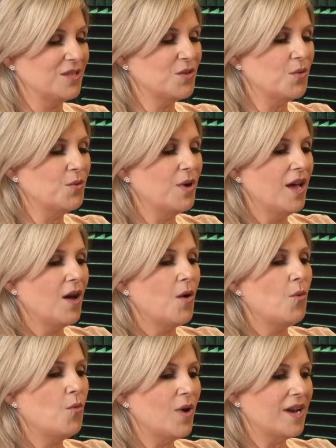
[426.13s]
So
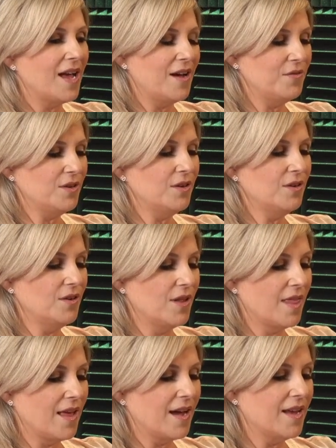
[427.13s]
whatever
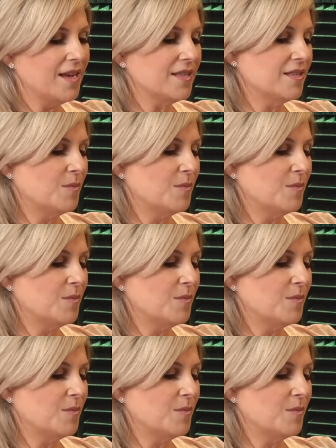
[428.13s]
that is,